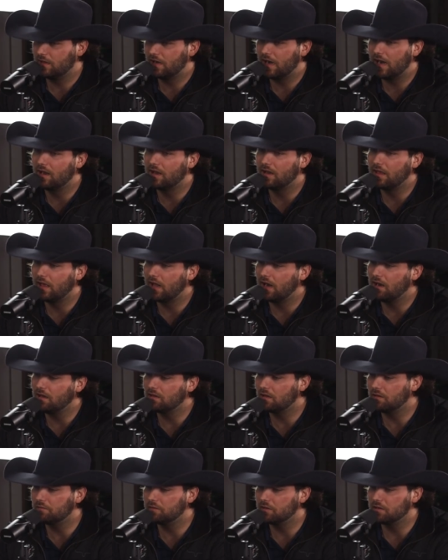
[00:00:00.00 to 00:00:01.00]
and I I
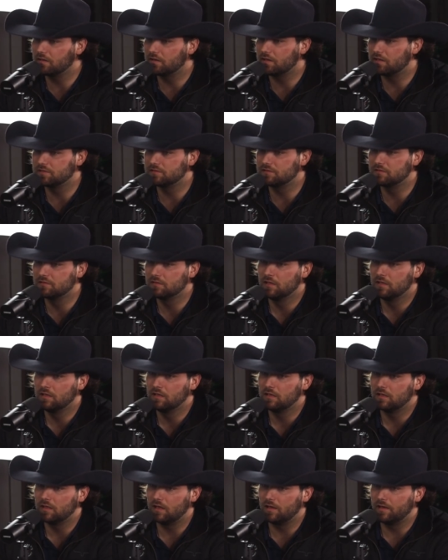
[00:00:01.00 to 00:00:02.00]
love it because
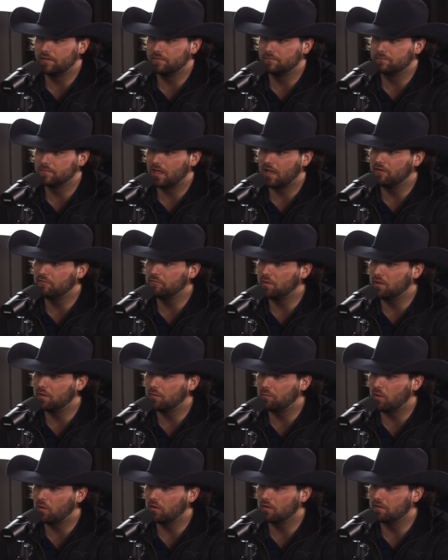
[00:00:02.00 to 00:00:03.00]
um, I've been a
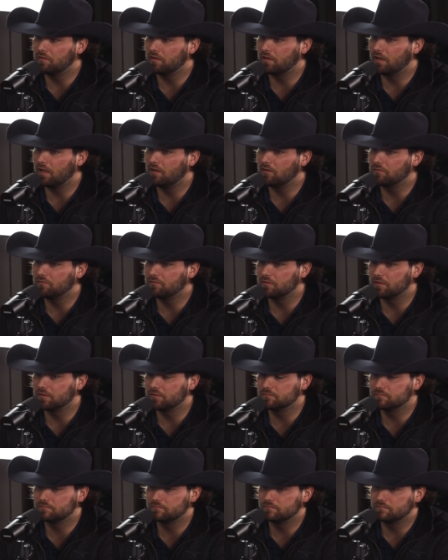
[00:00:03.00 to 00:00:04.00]
part of it now for
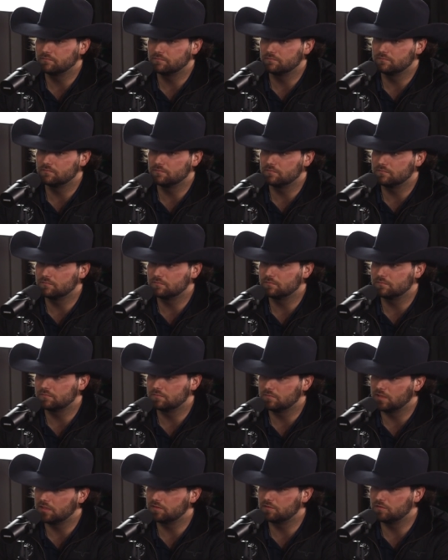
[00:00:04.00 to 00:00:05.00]

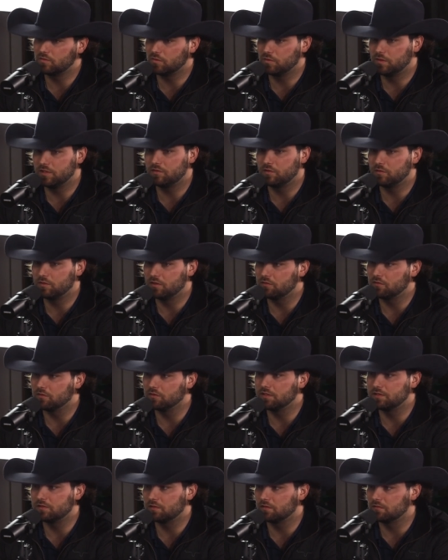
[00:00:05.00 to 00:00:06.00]
it's twenty
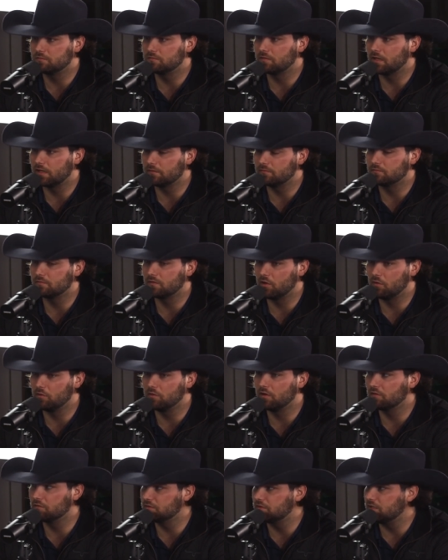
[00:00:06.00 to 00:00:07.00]
twenty-three, so like
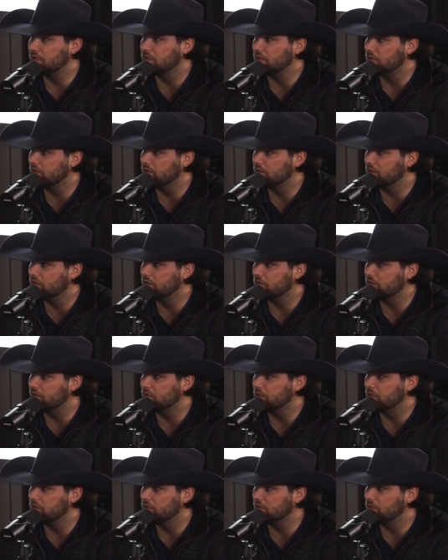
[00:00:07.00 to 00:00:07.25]
going on ten